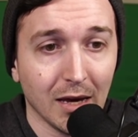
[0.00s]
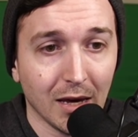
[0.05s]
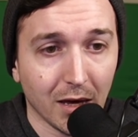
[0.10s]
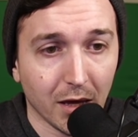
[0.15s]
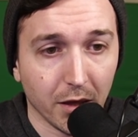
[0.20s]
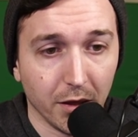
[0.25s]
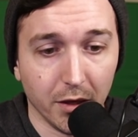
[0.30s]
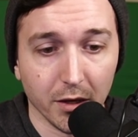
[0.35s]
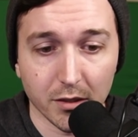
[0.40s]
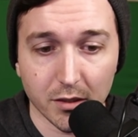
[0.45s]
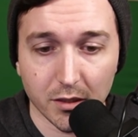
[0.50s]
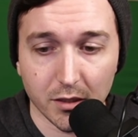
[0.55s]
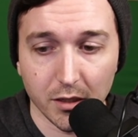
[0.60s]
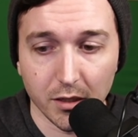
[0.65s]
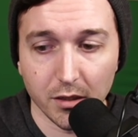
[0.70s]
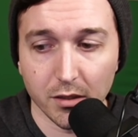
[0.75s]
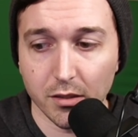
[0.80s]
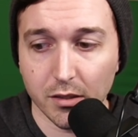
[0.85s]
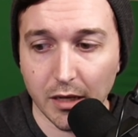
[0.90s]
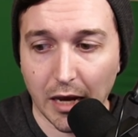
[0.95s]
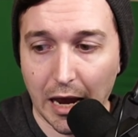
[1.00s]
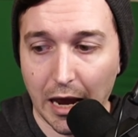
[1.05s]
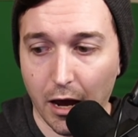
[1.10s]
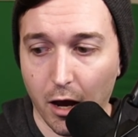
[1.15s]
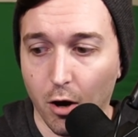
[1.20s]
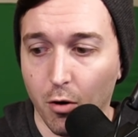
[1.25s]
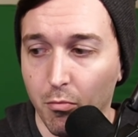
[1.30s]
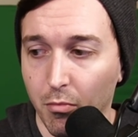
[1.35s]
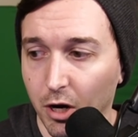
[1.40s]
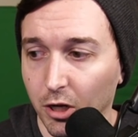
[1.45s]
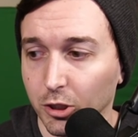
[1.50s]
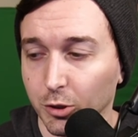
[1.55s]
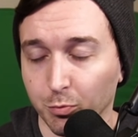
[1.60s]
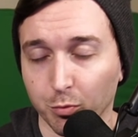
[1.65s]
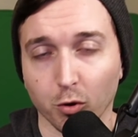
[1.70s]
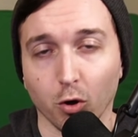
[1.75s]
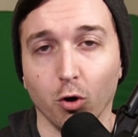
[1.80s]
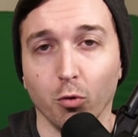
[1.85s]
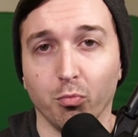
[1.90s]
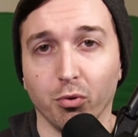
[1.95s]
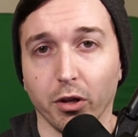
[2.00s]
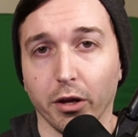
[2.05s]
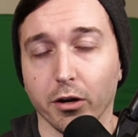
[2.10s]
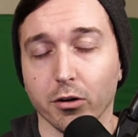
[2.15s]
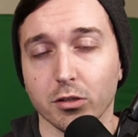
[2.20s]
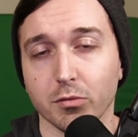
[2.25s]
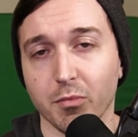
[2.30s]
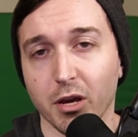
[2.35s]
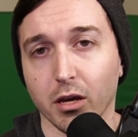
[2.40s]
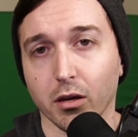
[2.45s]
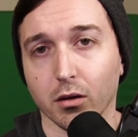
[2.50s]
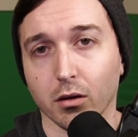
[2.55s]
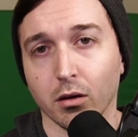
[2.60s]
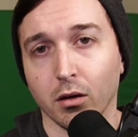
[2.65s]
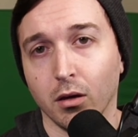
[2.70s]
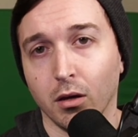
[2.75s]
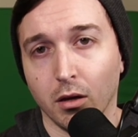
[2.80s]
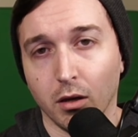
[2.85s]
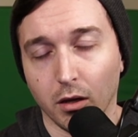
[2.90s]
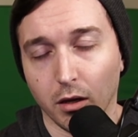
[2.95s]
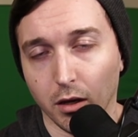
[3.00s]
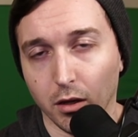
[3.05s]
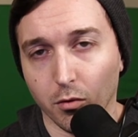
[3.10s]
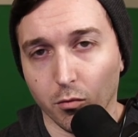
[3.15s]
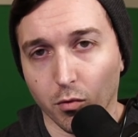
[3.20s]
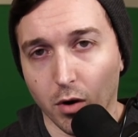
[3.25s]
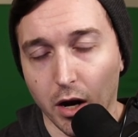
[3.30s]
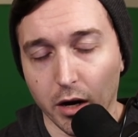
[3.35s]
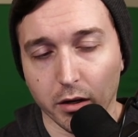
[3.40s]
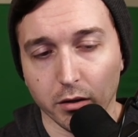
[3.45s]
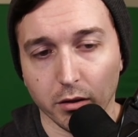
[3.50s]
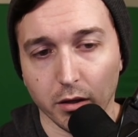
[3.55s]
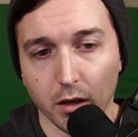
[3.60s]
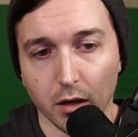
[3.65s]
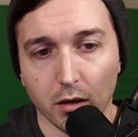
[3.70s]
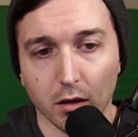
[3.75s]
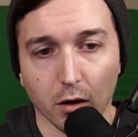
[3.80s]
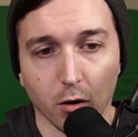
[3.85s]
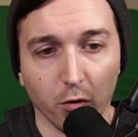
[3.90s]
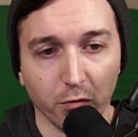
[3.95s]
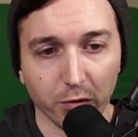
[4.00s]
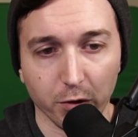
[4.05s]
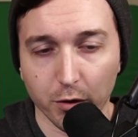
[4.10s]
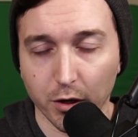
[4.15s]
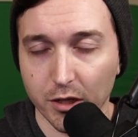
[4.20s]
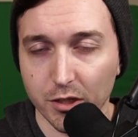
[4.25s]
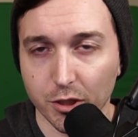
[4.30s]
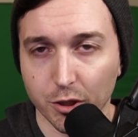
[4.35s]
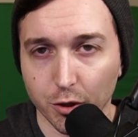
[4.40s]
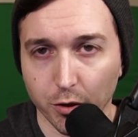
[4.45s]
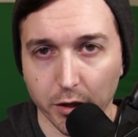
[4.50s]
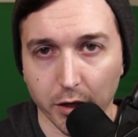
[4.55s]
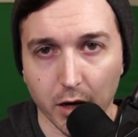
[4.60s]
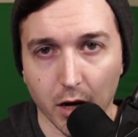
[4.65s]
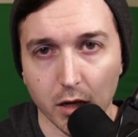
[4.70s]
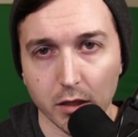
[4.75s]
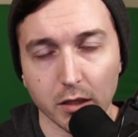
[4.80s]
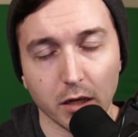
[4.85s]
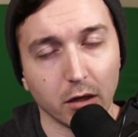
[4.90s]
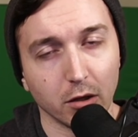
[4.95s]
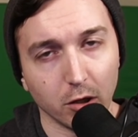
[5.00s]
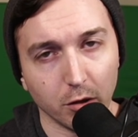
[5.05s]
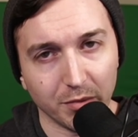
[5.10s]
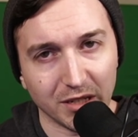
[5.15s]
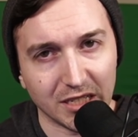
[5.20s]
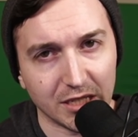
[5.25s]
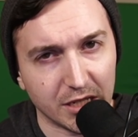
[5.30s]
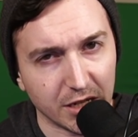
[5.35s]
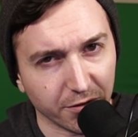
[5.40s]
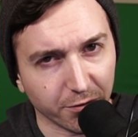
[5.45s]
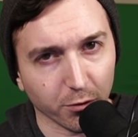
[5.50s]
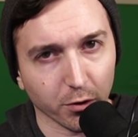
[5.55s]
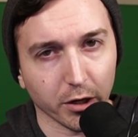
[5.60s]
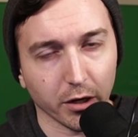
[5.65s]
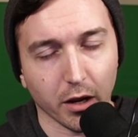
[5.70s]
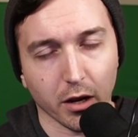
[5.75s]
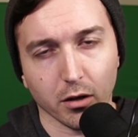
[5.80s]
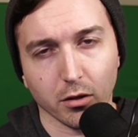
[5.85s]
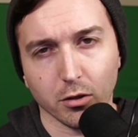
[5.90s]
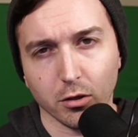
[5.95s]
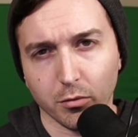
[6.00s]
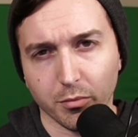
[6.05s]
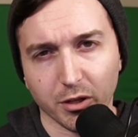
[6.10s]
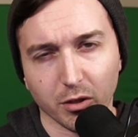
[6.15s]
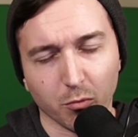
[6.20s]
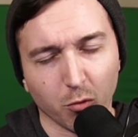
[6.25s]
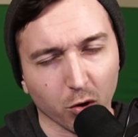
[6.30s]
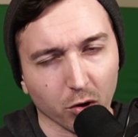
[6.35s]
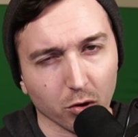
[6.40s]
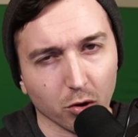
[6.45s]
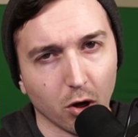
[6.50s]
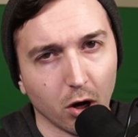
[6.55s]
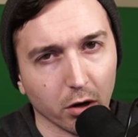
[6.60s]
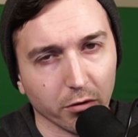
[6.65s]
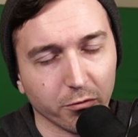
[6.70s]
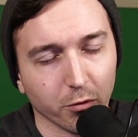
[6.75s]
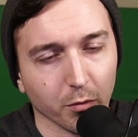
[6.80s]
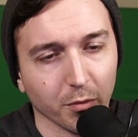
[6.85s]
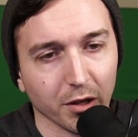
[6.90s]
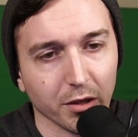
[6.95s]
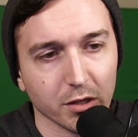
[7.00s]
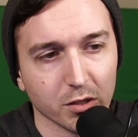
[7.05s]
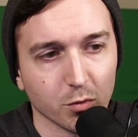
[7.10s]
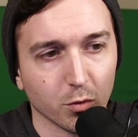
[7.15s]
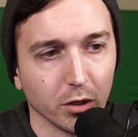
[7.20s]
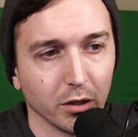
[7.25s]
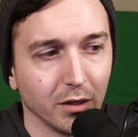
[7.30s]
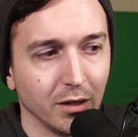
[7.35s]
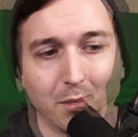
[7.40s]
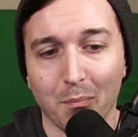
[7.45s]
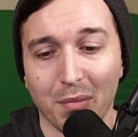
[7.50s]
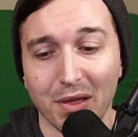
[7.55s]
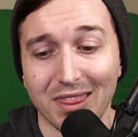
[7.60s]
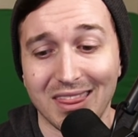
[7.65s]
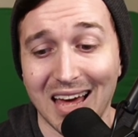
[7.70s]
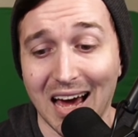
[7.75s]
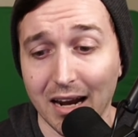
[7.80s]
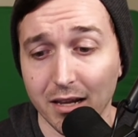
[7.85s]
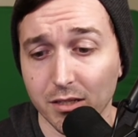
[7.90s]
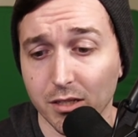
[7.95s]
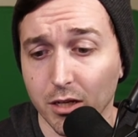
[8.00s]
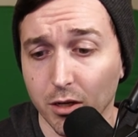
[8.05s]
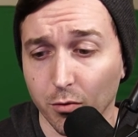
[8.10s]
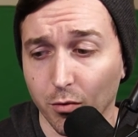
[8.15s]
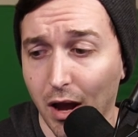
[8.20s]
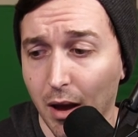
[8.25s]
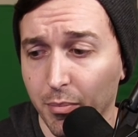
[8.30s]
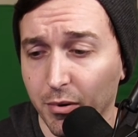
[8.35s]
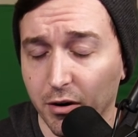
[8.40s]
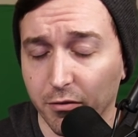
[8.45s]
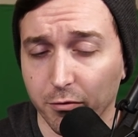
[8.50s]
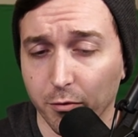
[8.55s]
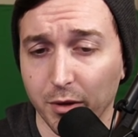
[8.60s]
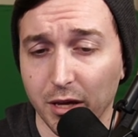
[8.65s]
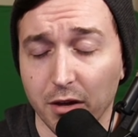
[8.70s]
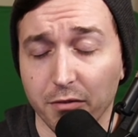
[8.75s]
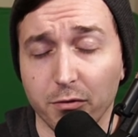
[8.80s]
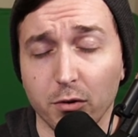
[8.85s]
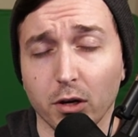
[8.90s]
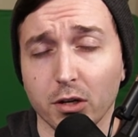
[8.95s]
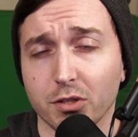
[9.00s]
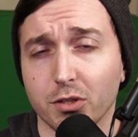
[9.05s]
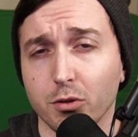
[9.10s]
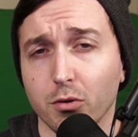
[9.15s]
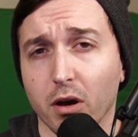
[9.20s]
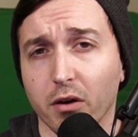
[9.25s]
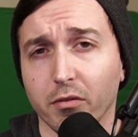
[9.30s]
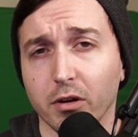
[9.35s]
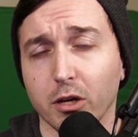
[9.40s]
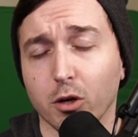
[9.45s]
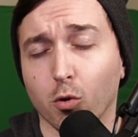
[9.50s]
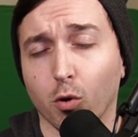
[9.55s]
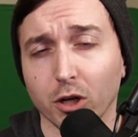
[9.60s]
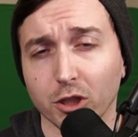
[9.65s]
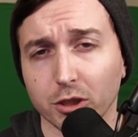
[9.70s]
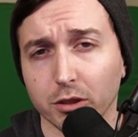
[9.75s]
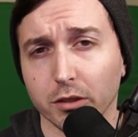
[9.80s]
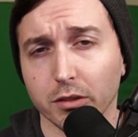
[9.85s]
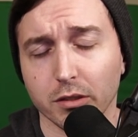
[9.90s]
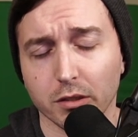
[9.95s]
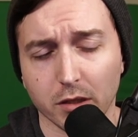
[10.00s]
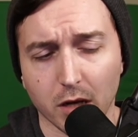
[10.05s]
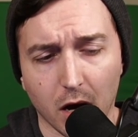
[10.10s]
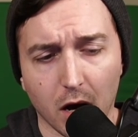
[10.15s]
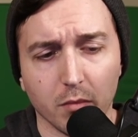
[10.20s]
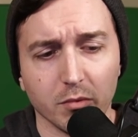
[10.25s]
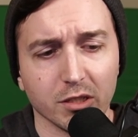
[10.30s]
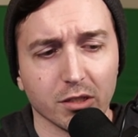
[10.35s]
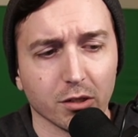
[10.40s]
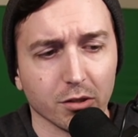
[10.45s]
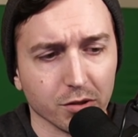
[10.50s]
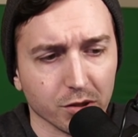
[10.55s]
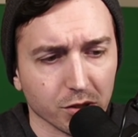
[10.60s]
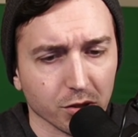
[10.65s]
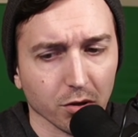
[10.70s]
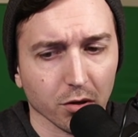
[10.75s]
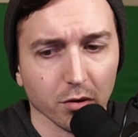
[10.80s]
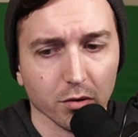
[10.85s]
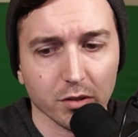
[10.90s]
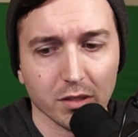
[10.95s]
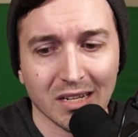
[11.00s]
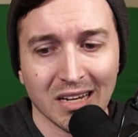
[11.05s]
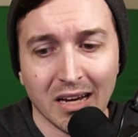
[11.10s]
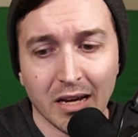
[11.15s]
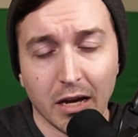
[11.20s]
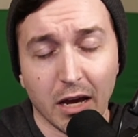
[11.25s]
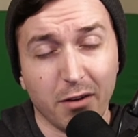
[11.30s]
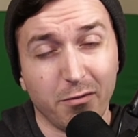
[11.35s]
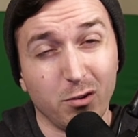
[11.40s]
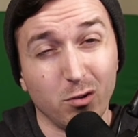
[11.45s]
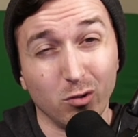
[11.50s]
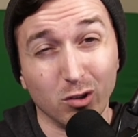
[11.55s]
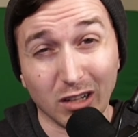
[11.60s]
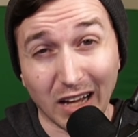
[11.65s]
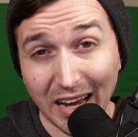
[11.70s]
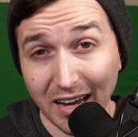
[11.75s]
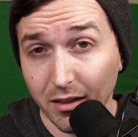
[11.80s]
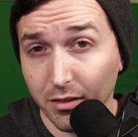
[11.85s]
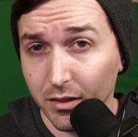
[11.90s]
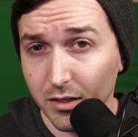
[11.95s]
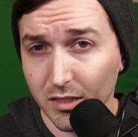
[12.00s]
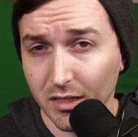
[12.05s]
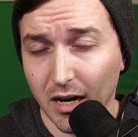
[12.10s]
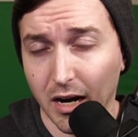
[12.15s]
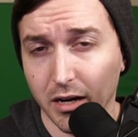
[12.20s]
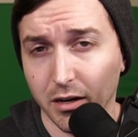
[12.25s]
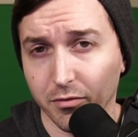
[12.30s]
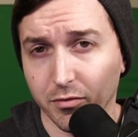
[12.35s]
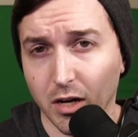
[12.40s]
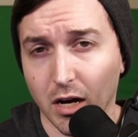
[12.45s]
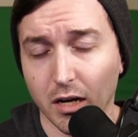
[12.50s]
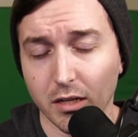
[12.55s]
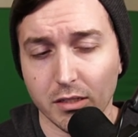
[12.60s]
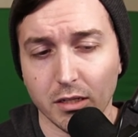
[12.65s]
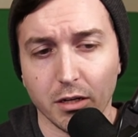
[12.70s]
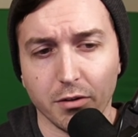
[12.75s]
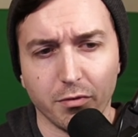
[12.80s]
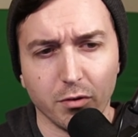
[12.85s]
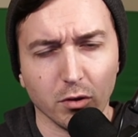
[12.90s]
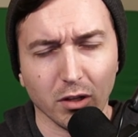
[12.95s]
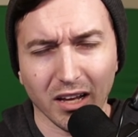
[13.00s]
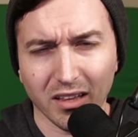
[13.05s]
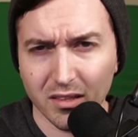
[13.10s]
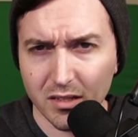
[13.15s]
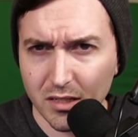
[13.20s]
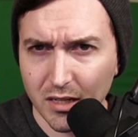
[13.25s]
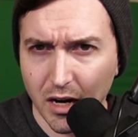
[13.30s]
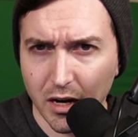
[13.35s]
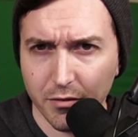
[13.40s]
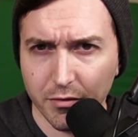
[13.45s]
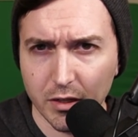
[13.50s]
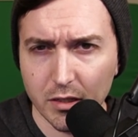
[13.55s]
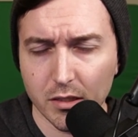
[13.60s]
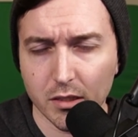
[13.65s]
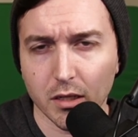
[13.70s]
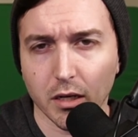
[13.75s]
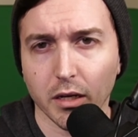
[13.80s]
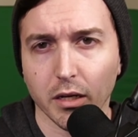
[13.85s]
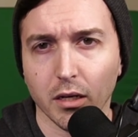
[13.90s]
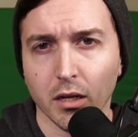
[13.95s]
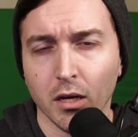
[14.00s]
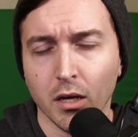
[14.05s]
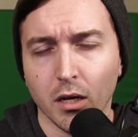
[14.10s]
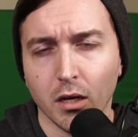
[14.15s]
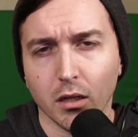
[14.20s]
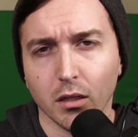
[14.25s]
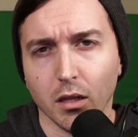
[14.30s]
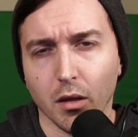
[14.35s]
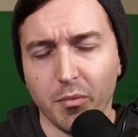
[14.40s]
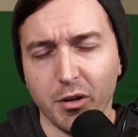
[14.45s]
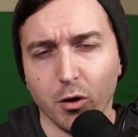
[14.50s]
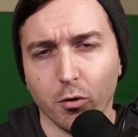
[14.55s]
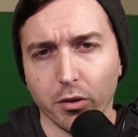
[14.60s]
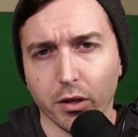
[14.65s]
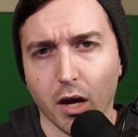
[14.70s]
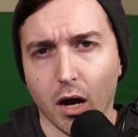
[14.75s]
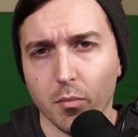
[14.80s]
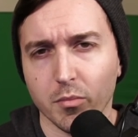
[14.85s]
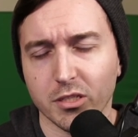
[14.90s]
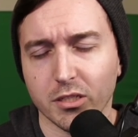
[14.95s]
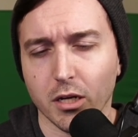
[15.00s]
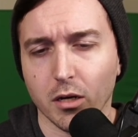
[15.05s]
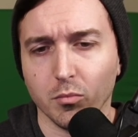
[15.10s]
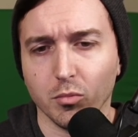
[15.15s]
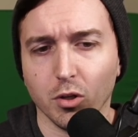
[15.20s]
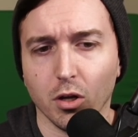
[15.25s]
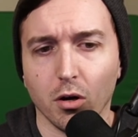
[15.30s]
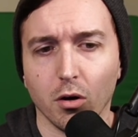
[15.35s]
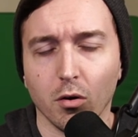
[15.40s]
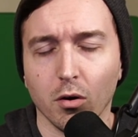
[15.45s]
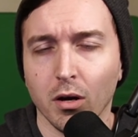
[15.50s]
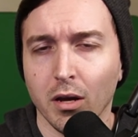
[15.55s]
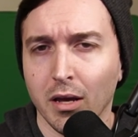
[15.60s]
this is how much pro players make in Rocket League. Hopefully you guys enjoy the content, a little bit different and a little bit more long form on this one. But that is going to wrap it up for me. If you guys do have any questions, comments, concerns, if you like this kind of content, if you like this kind of insight, let me know in the comments down below.